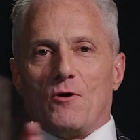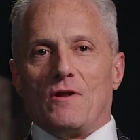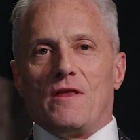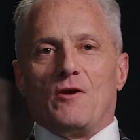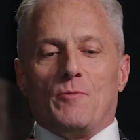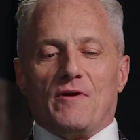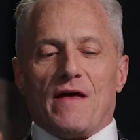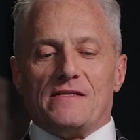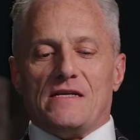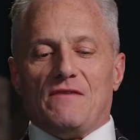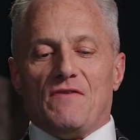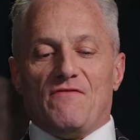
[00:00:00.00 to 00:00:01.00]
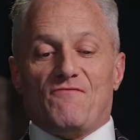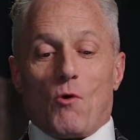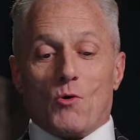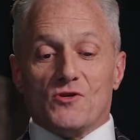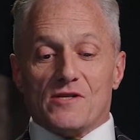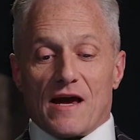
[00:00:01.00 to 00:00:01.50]
to
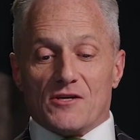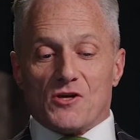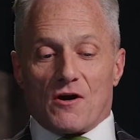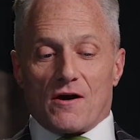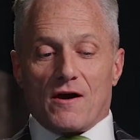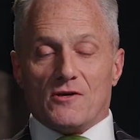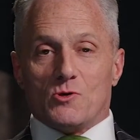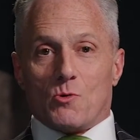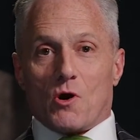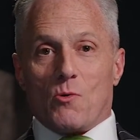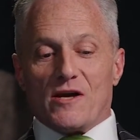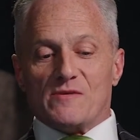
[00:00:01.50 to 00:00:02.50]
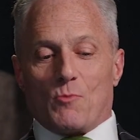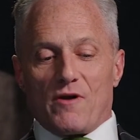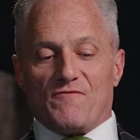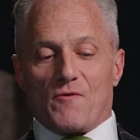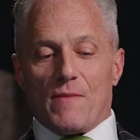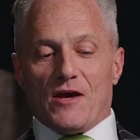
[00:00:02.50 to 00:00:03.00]
londonreal.tv/Zarka to request more
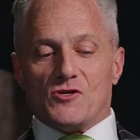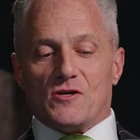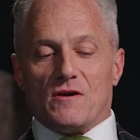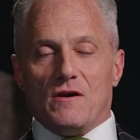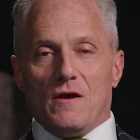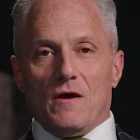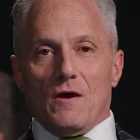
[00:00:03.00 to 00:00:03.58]
information.